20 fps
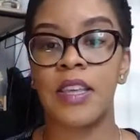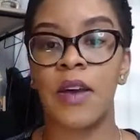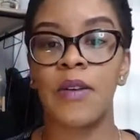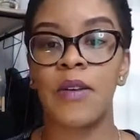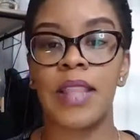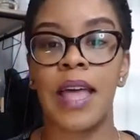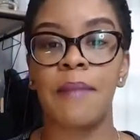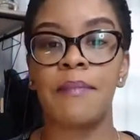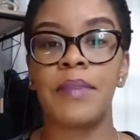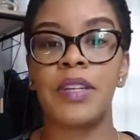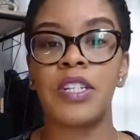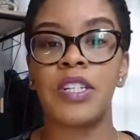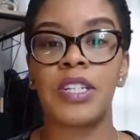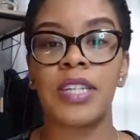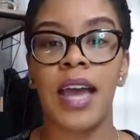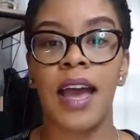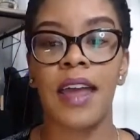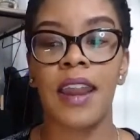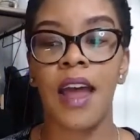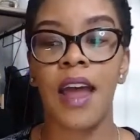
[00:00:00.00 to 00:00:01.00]
So let me
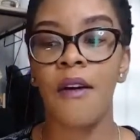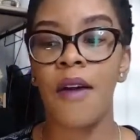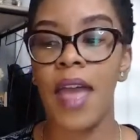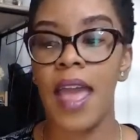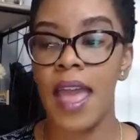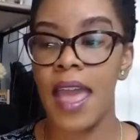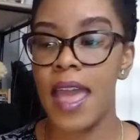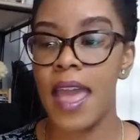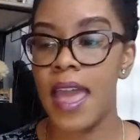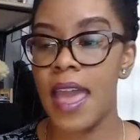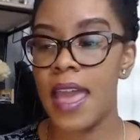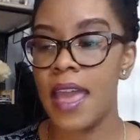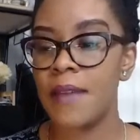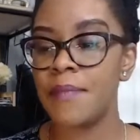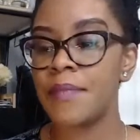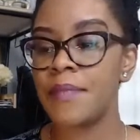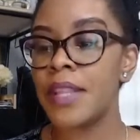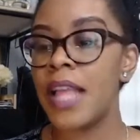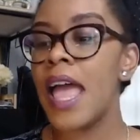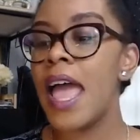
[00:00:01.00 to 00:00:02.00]
shout out,
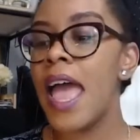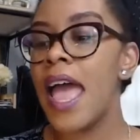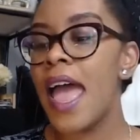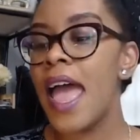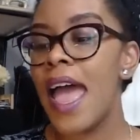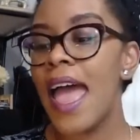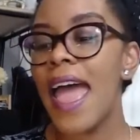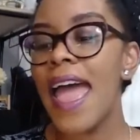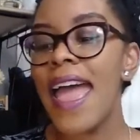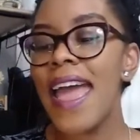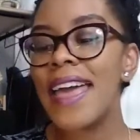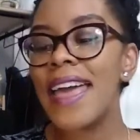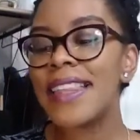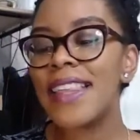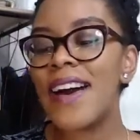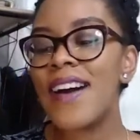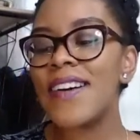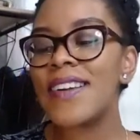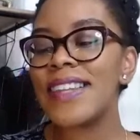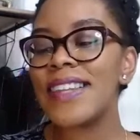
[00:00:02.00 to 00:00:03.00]
hey
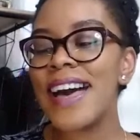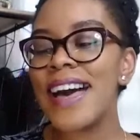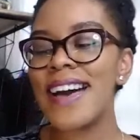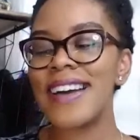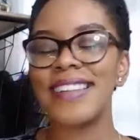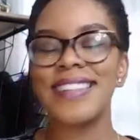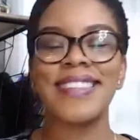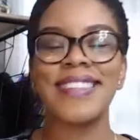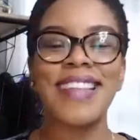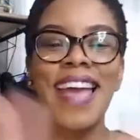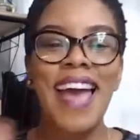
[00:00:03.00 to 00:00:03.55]
Lola,